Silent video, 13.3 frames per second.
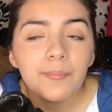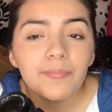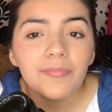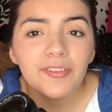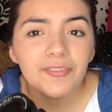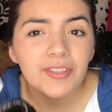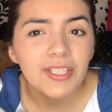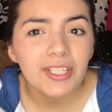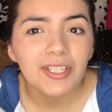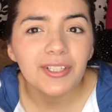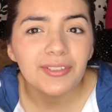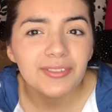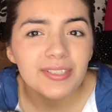For
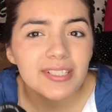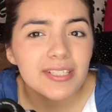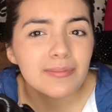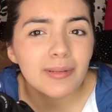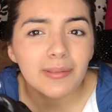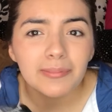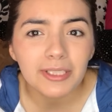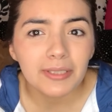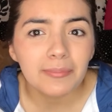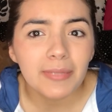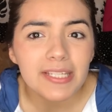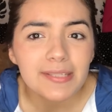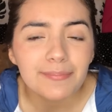video, this is probably your
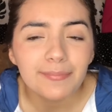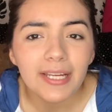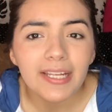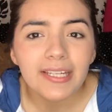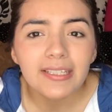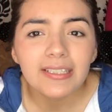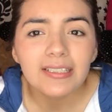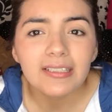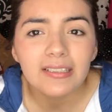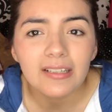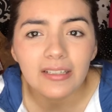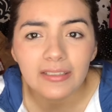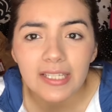best bet,
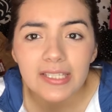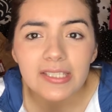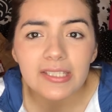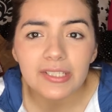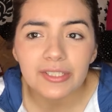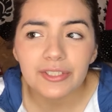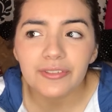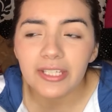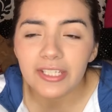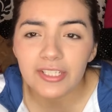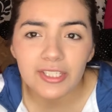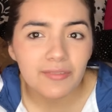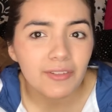unless you're doing
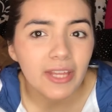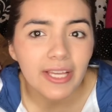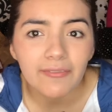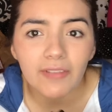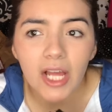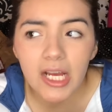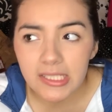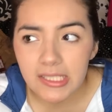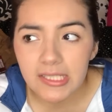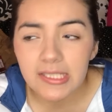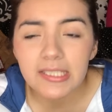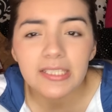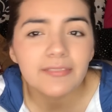it just for like vlogs
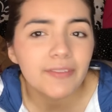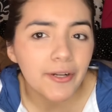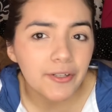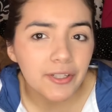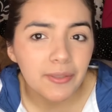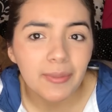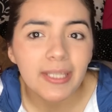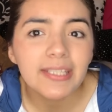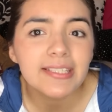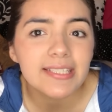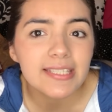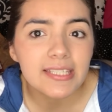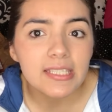and stuff. I recommend the
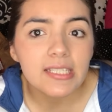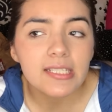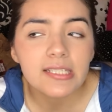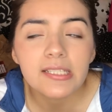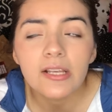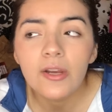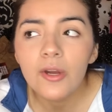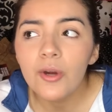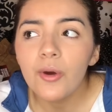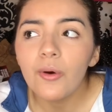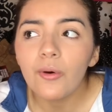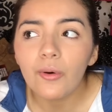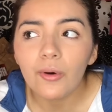T6,
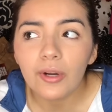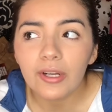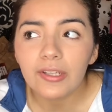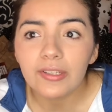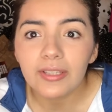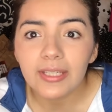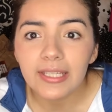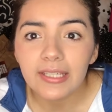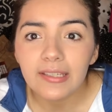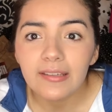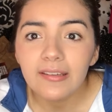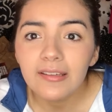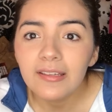or like
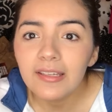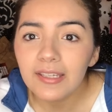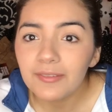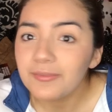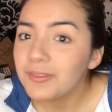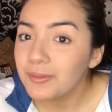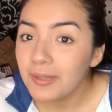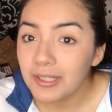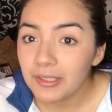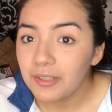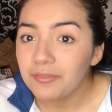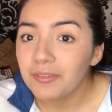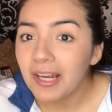if you want to
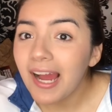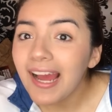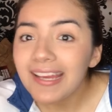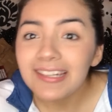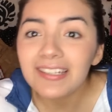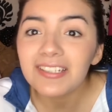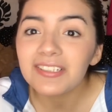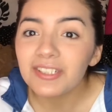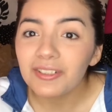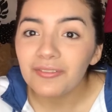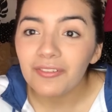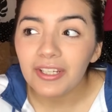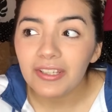go for high end, go
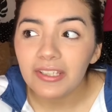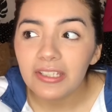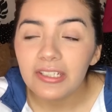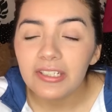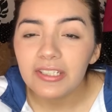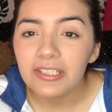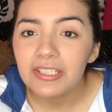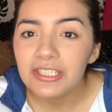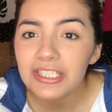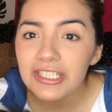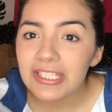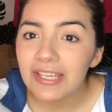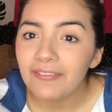for the
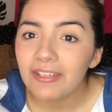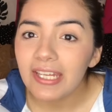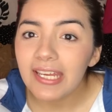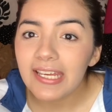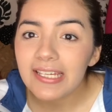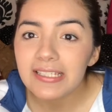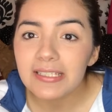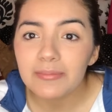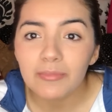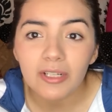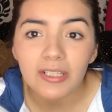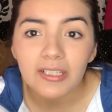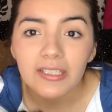G7X
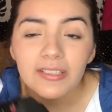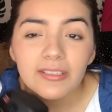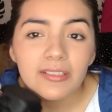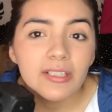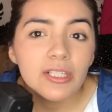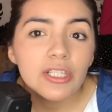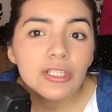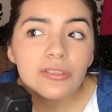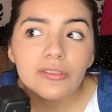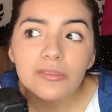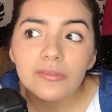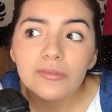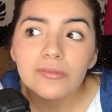Mark
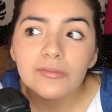II.